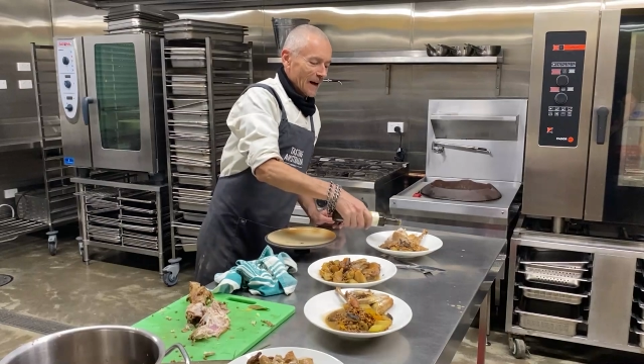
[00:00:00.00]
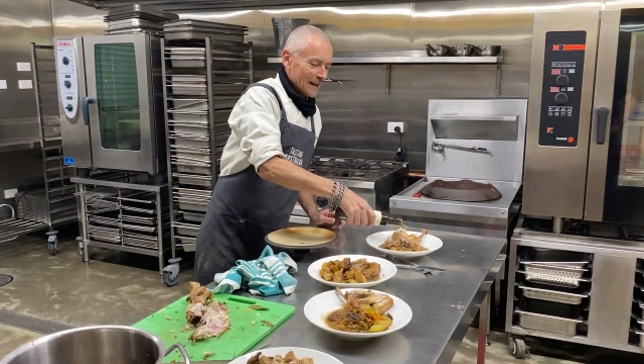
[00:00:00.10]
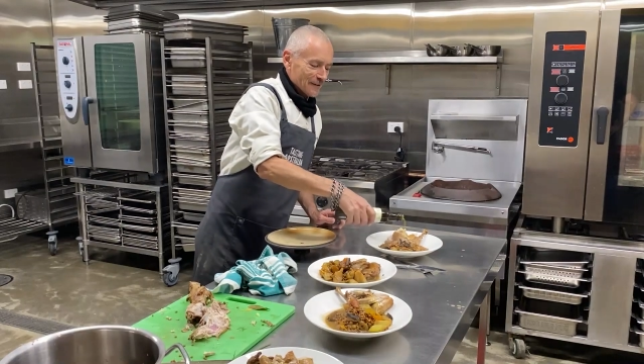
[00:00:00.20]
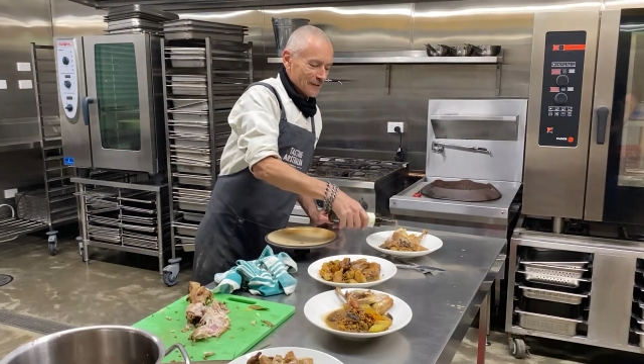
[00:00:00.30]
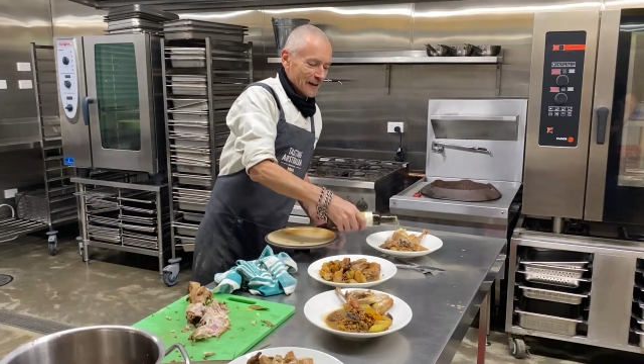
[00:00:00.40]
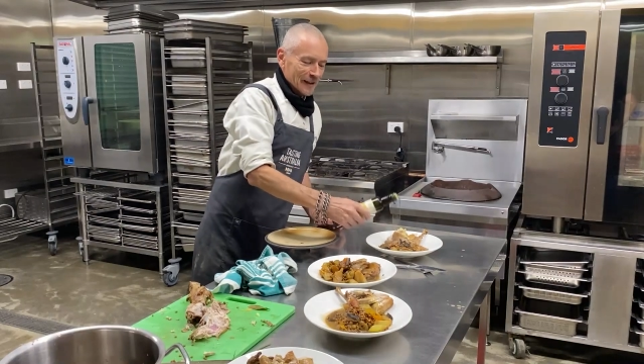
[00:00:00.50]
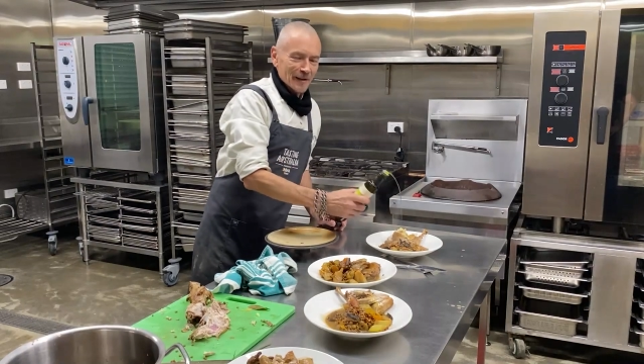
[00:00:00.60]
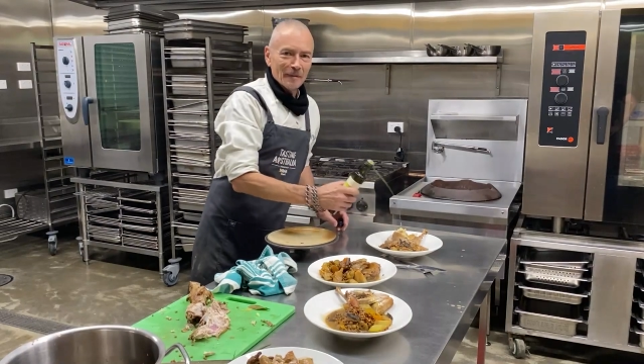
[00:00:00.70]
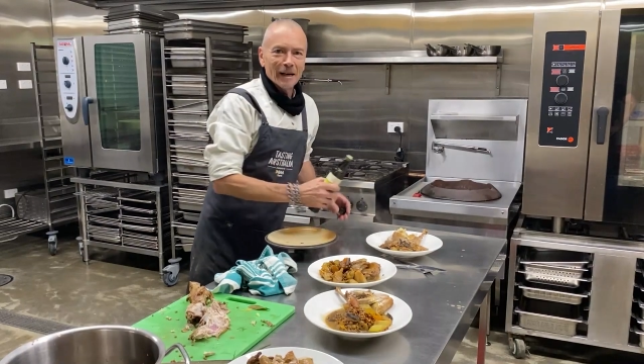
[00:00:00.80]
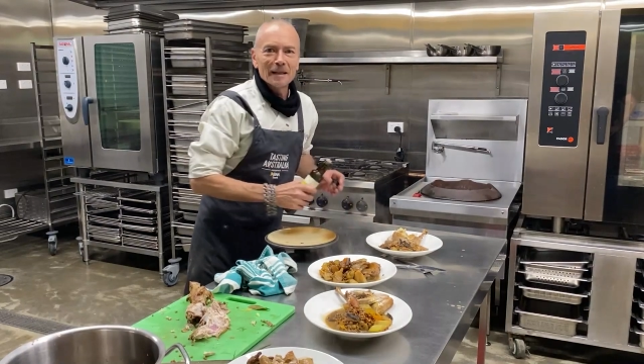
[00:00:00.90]
making fun of you,
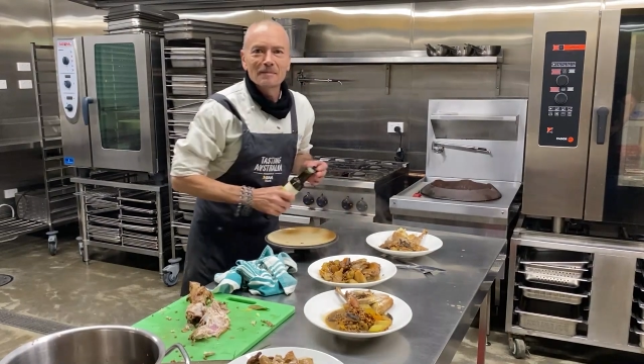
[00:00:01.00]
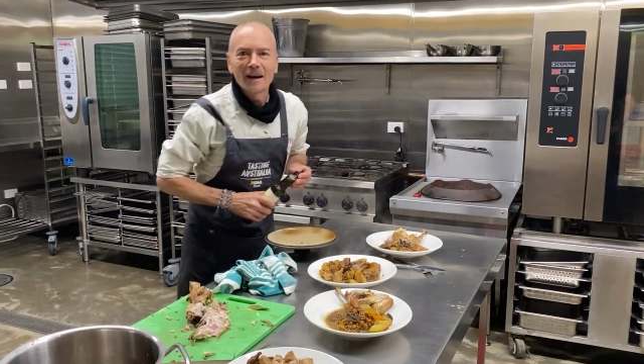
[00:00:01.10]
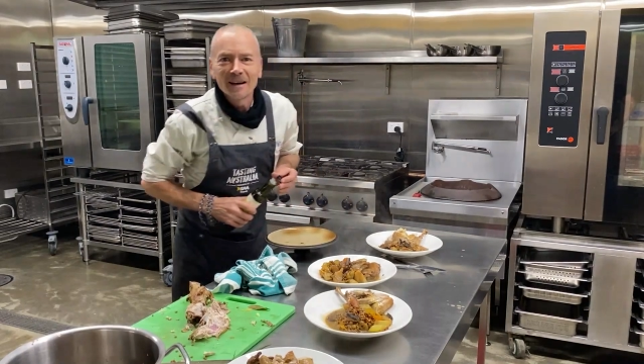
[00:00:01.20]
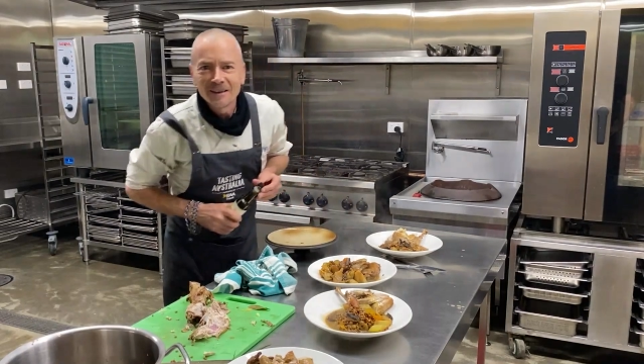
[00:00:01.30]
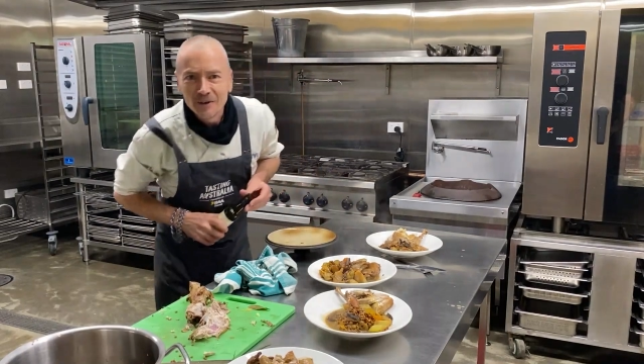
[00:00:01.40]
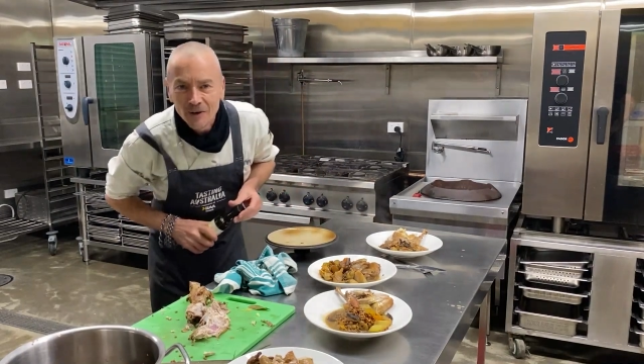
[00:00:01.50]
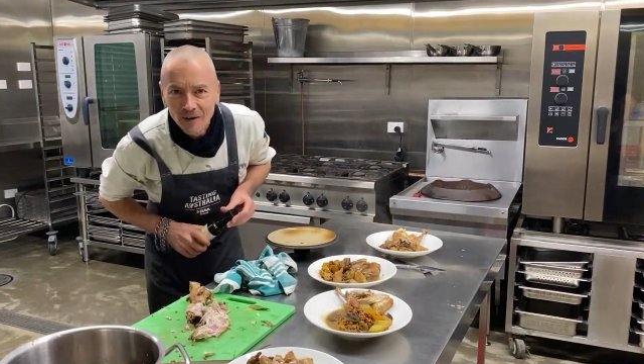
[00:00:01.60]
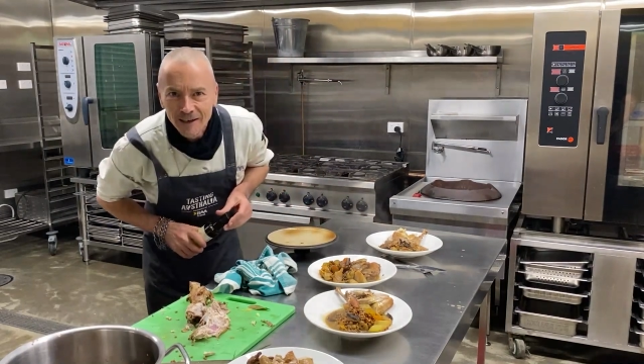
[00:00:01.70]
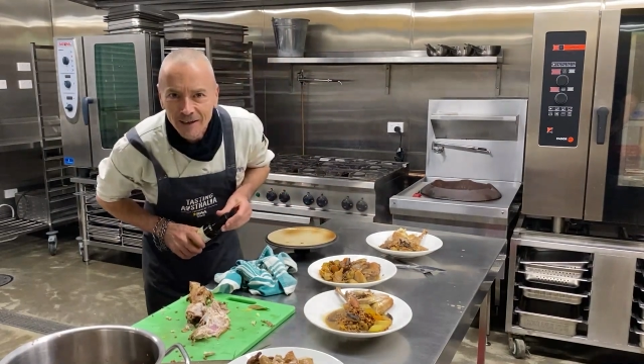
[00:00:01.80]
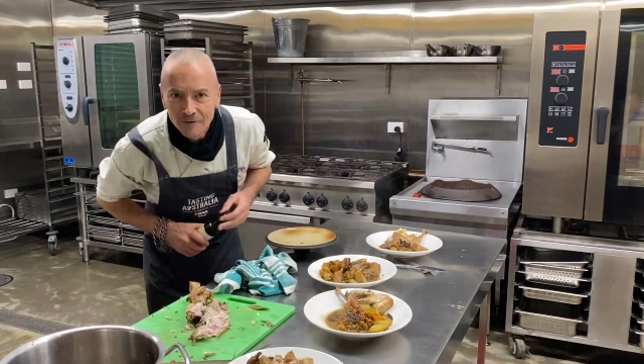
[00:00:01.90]
Maggie, but you know
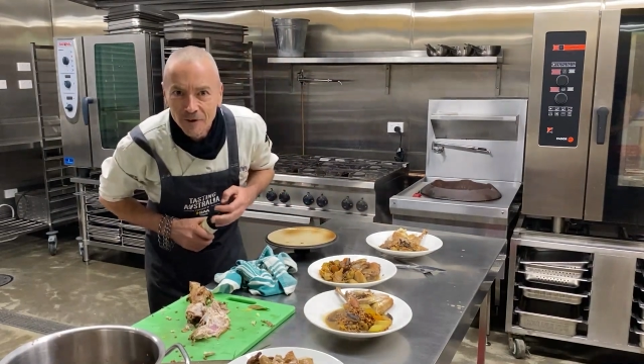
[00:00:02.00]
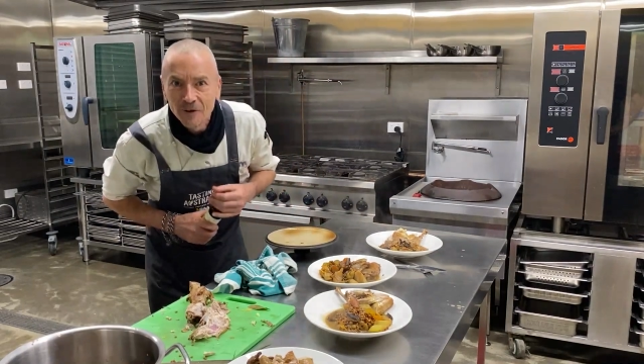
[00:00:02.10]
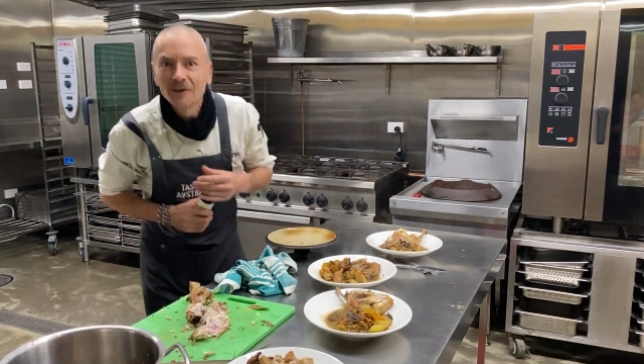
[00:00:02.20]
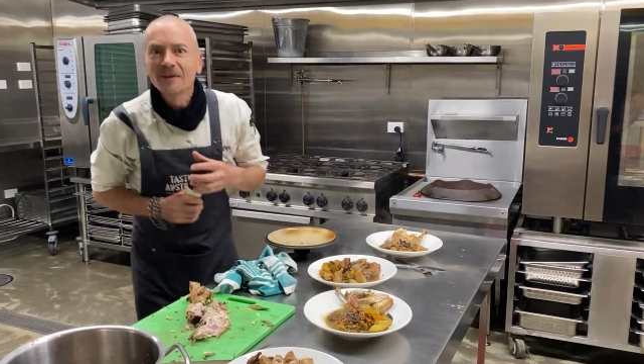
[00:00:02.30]
I love you.